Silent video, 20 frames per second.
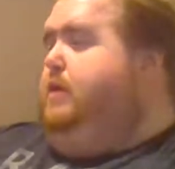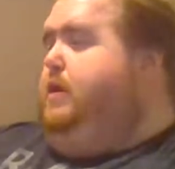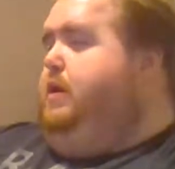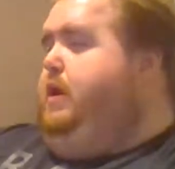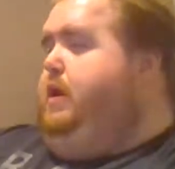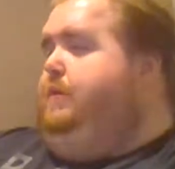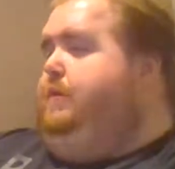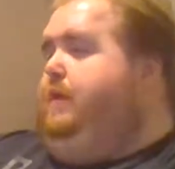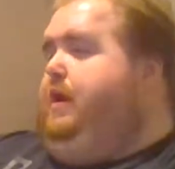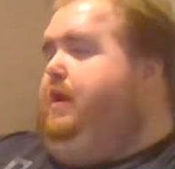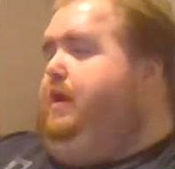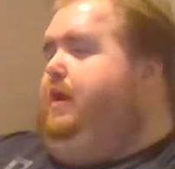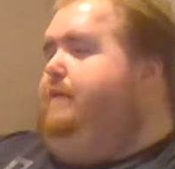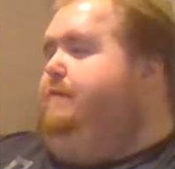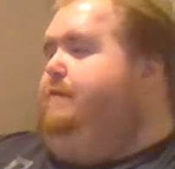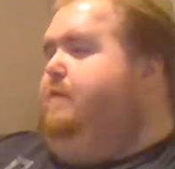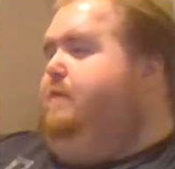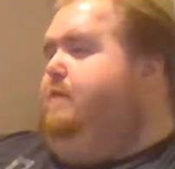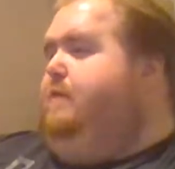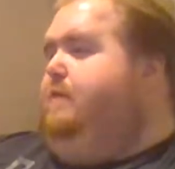I mean,
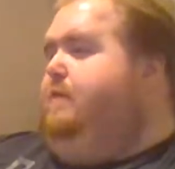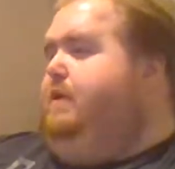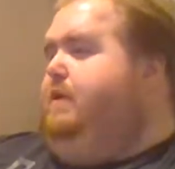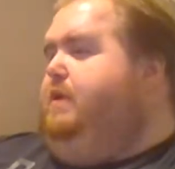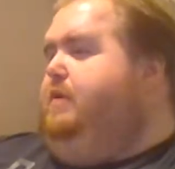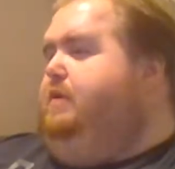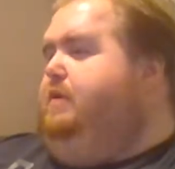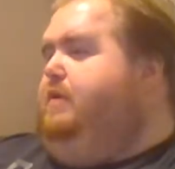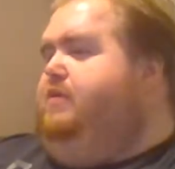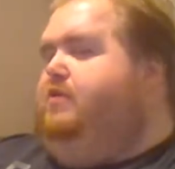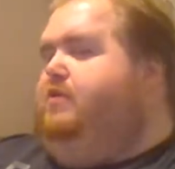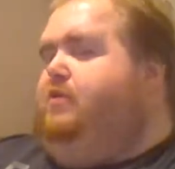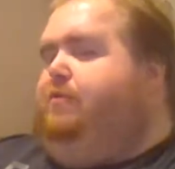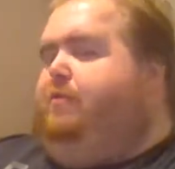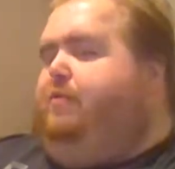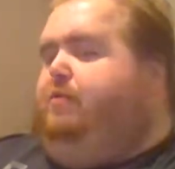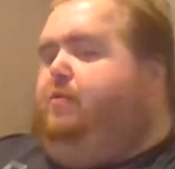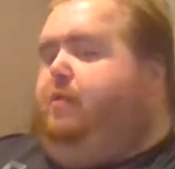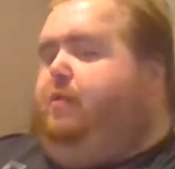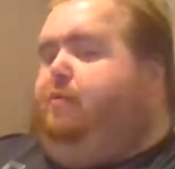even when we do the stupid
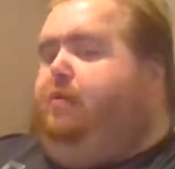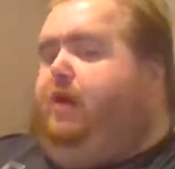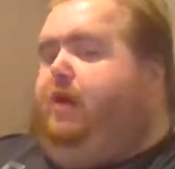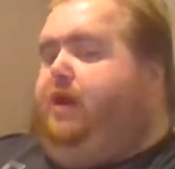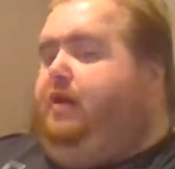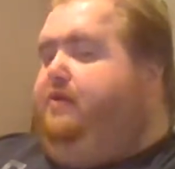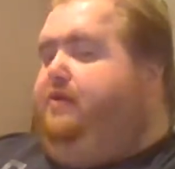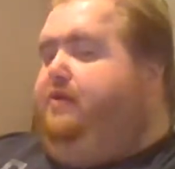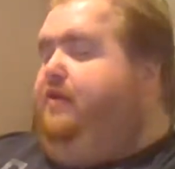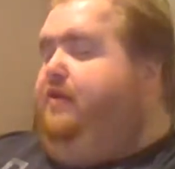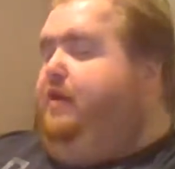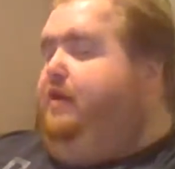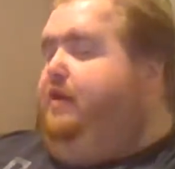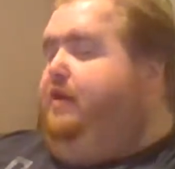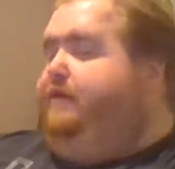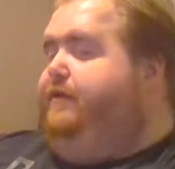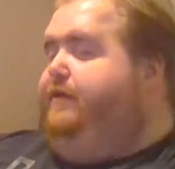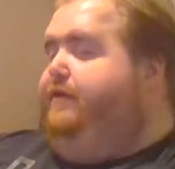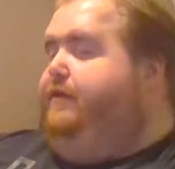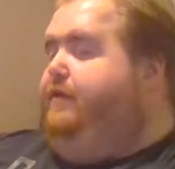role-playing
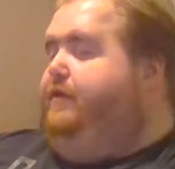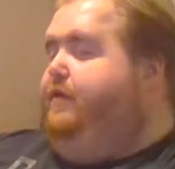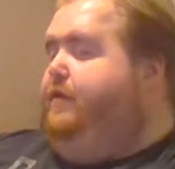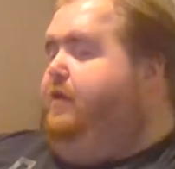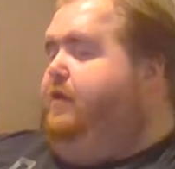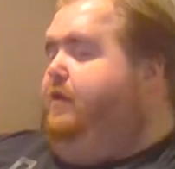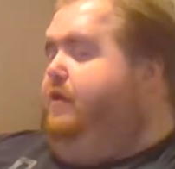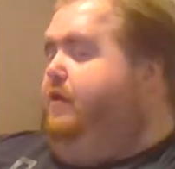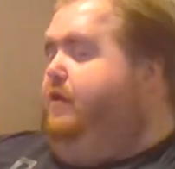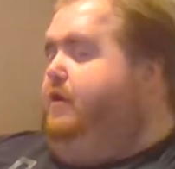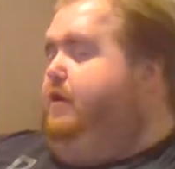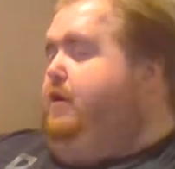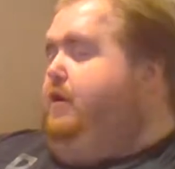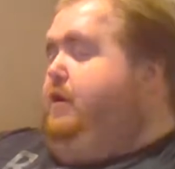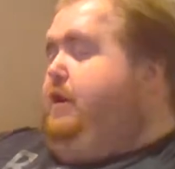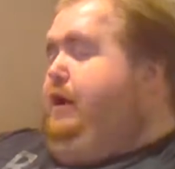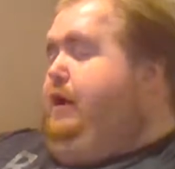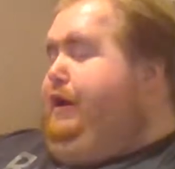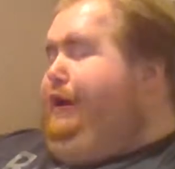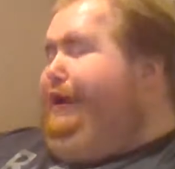stuff.
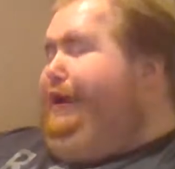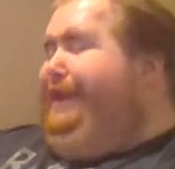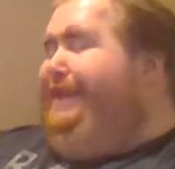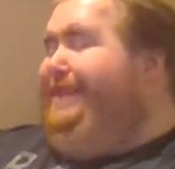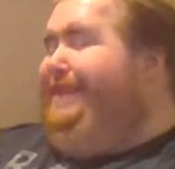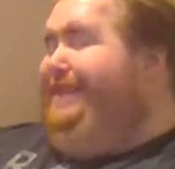I